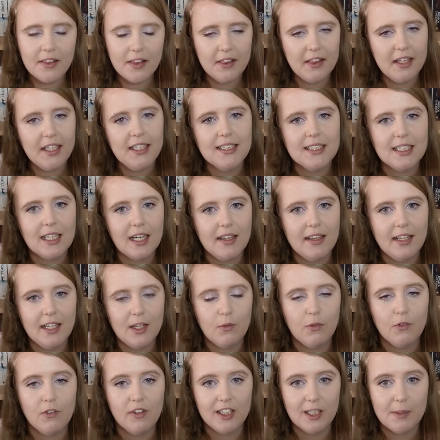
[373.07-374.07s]
The things that I
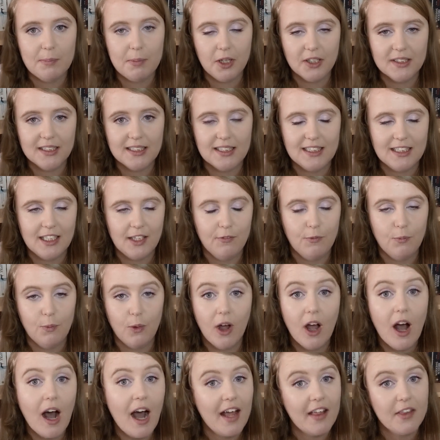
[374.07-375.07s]
think were really positive were